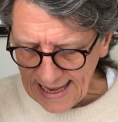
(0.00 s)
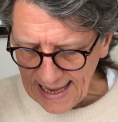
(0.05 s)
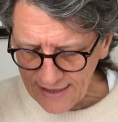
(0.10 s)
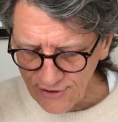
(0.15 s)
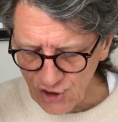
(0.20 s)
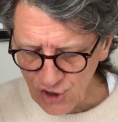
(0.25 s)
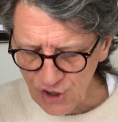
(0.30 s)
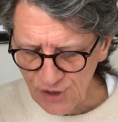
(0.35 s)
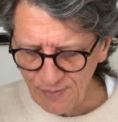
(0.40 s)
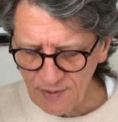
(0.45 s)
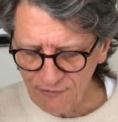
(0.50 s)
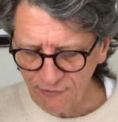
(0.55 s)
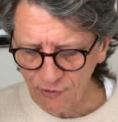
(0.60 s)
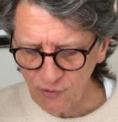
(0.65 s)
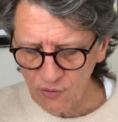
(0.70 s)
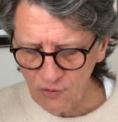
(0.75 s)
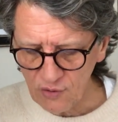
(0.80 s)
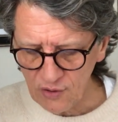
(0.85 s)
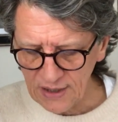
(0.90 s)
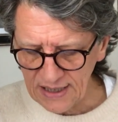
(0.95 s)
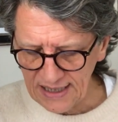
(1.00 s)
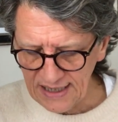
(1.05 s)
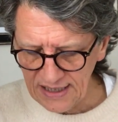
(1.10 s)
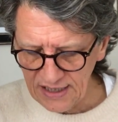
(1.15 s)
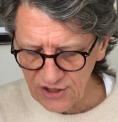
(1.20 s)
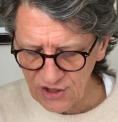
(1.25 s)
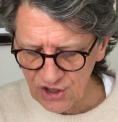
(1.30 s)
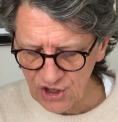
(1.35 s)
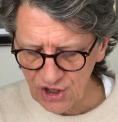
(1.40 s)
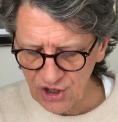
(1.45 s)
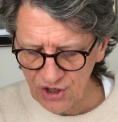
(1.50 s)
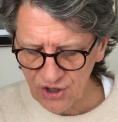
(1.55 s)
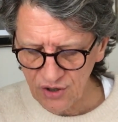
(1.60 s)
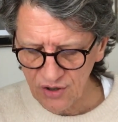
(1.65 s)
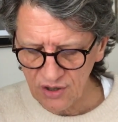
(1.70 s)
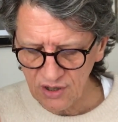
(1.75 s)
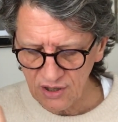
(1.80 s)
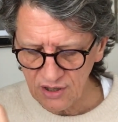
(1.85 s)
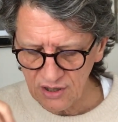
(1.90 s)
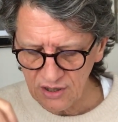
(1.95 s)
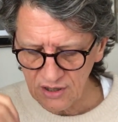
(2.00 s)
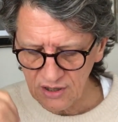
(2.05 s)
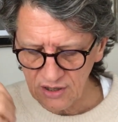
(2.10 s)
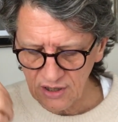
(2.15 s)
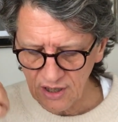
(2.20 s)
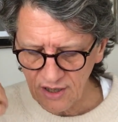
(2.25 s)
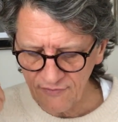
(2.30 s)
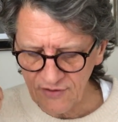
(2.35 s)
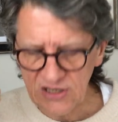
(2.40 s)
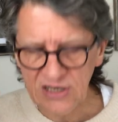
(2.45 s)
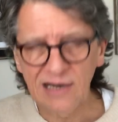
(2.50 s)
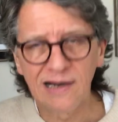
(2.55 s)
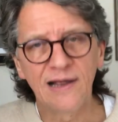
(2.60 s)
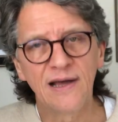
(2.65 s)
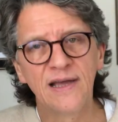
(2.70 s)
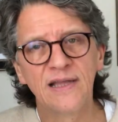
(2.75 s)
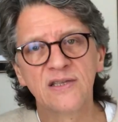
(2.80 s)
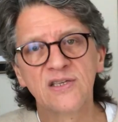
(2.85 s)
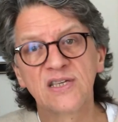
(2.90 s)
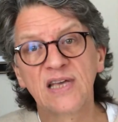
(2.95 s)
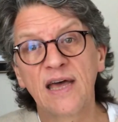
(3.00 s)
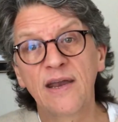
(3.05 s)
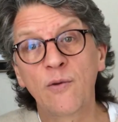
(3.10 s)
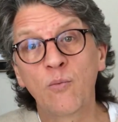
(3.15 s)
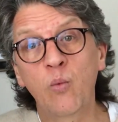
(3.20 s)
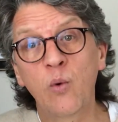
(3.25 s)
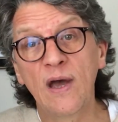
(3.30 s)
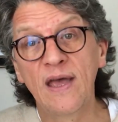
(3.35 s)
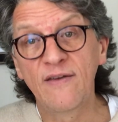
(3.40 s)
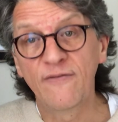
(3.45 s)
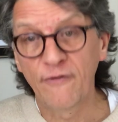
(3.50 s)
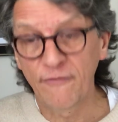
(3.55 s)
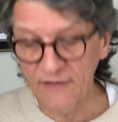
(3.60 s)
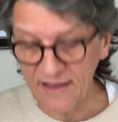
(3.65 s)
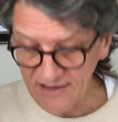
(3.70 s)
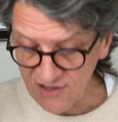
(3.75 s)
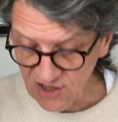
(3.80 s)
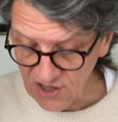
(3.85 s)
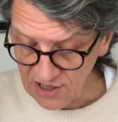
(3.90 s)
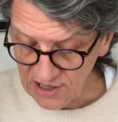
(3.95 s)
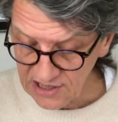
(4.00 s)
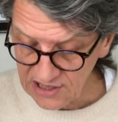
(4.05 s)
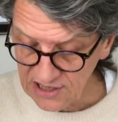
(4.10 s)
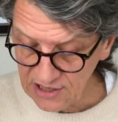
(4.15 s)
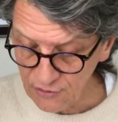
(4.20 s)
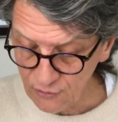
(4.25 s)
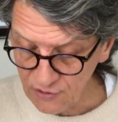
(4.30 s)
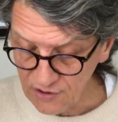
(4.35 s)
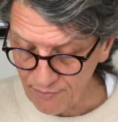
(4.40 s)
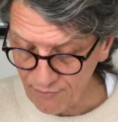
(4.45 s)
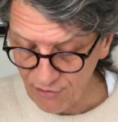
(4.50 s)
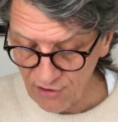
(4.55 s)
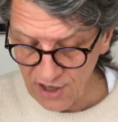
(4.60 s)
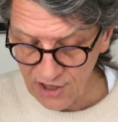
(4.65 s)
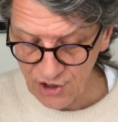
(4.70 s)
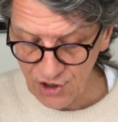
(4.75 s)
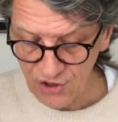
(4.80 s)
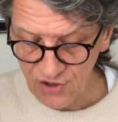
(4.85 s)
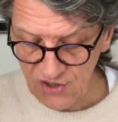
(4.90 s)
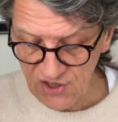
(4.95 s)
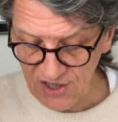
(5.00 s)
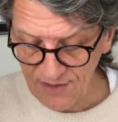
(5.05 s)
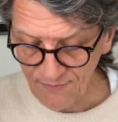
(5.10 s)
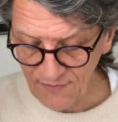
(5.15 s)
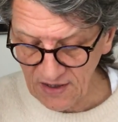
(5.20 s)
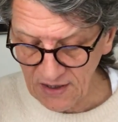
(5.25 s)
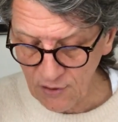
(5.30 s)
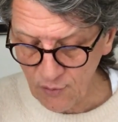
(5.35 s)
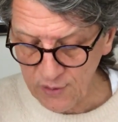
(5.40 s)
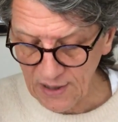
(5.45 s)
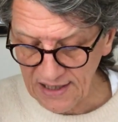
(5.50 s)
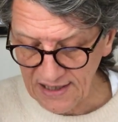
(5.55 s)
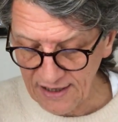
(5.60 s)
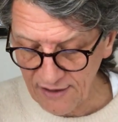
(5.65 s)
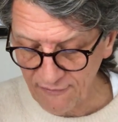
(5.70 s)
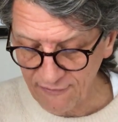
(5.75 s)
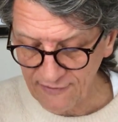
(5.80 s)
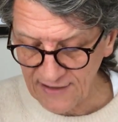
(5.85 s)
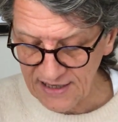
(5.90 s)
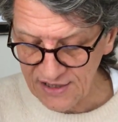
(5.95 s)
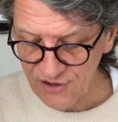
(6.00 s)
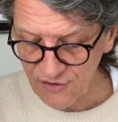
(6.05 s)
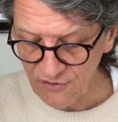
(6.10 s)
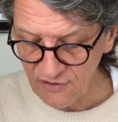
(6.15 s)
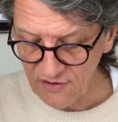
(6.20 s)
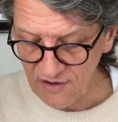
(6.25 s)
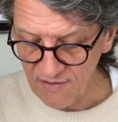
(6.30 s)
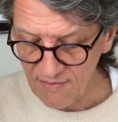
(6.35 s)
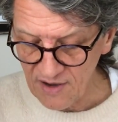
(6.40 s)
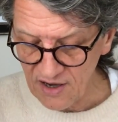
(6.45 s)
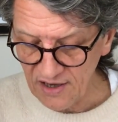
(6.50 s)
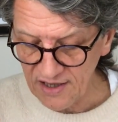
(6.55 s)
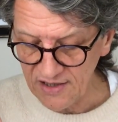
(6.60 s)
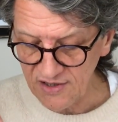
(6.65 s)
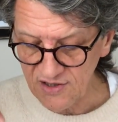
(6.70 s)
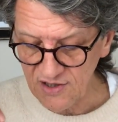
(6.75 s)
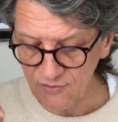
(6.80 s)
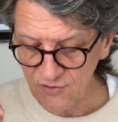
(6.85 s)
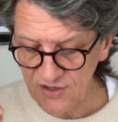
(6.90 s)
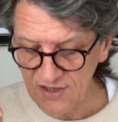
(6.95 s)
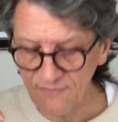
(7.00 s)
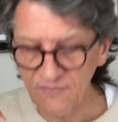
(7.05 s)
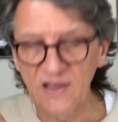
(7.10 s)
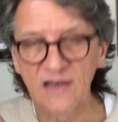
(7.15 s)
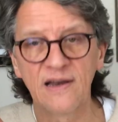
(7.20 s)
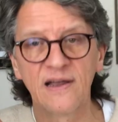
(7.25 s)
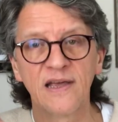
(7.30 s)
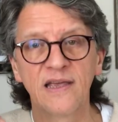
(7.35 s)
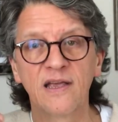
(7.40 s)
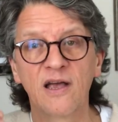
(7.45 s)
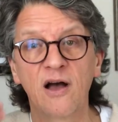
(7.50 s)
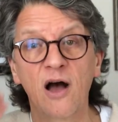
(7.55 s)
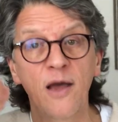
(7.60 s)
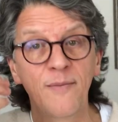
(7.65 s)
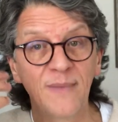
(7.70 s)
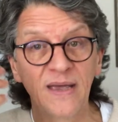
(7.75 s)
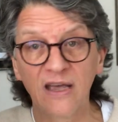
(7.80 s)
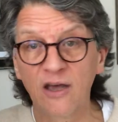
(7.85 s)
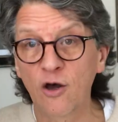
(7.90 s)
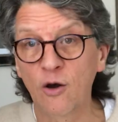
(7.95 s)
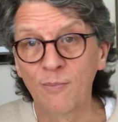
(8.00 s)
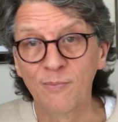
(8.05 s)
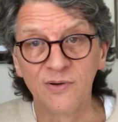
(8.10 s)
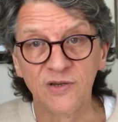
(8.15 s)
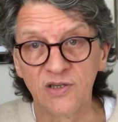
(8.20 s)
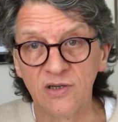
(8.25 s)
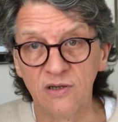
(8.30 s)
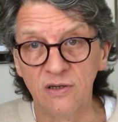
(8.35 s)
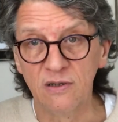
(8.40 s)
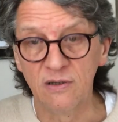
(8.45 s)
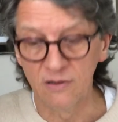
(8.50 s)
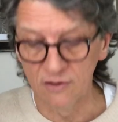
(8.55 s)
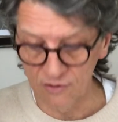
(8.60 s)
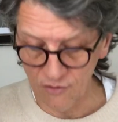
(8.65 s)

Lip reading: And just before each of his clients had a wave of anxiety or depression, something quickly flashed through their minds. It was something like, I'm incompetent,